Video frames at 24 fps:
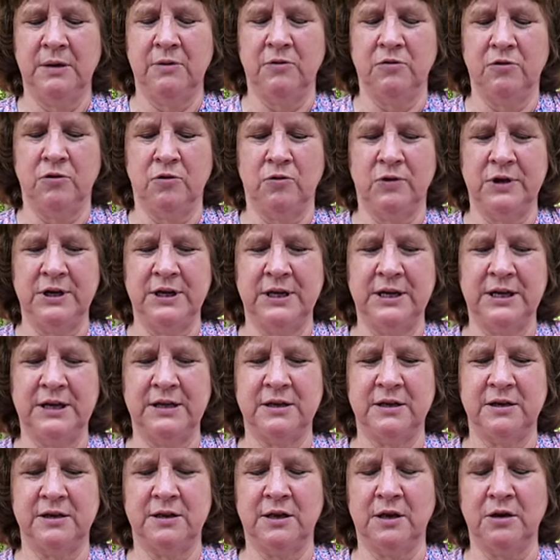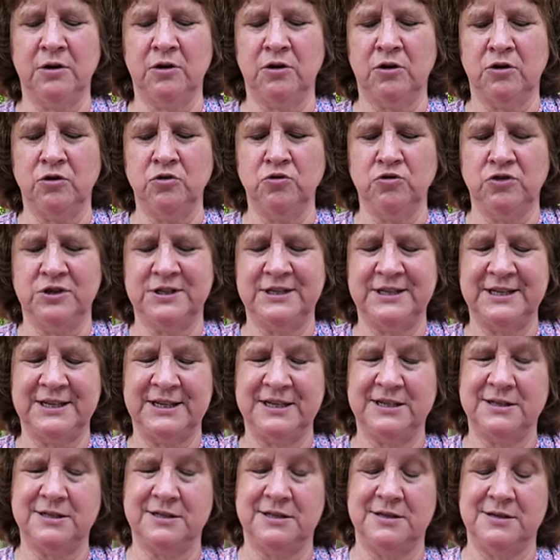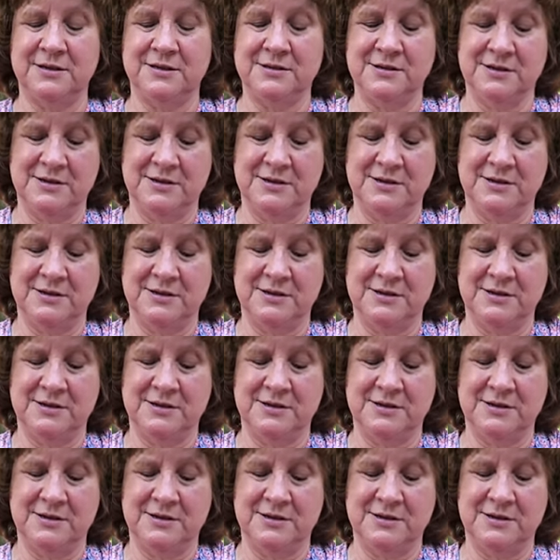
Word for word: We're going to get the glue sticks.